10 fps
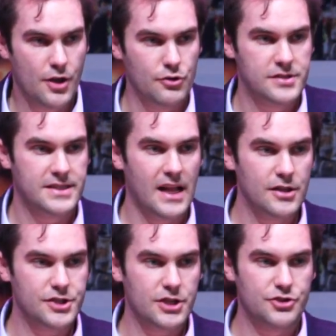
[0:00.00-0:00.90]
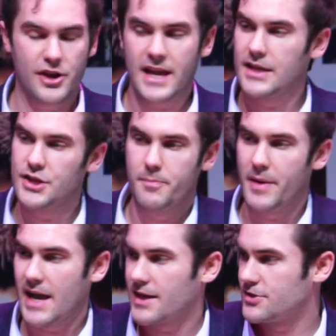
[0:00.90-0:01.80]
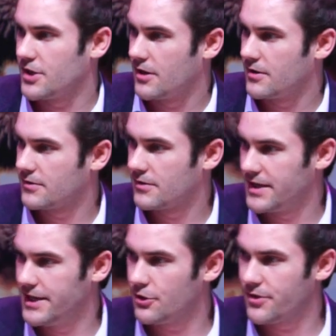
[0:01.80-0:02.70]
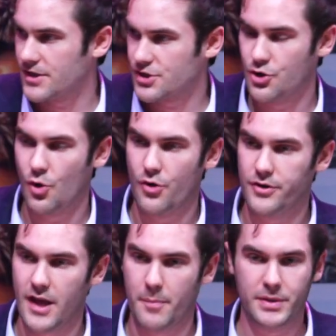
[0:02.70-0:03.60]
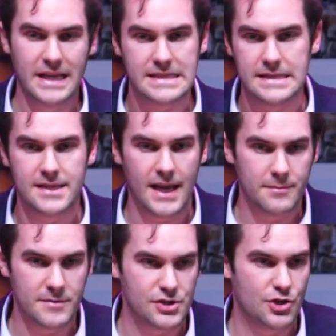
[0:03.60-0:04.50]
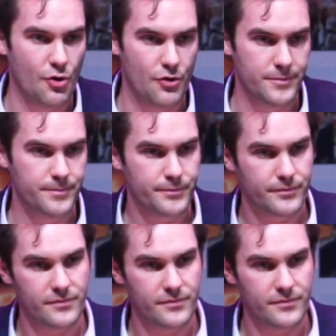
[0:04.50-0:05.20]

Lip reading: Nostalgia, dragging you back to a year that's gone, a place and time that's gone,